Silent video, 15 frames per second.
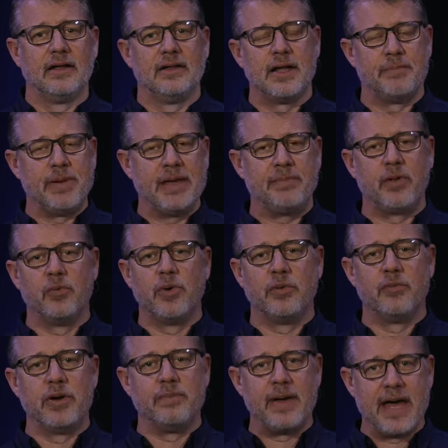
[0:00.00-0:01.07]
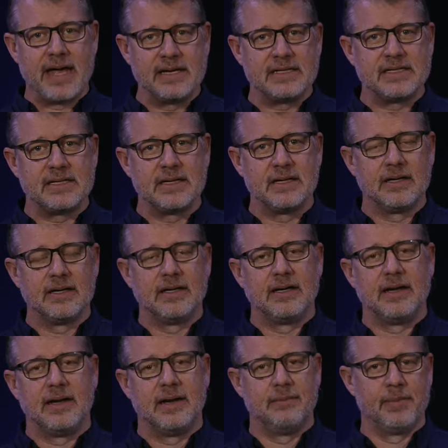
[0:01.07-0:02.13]
that people would repent
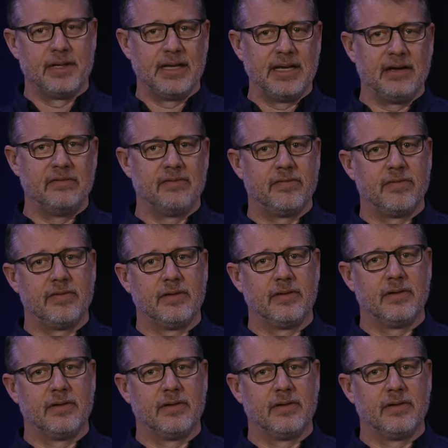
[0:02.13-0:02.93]
and believe.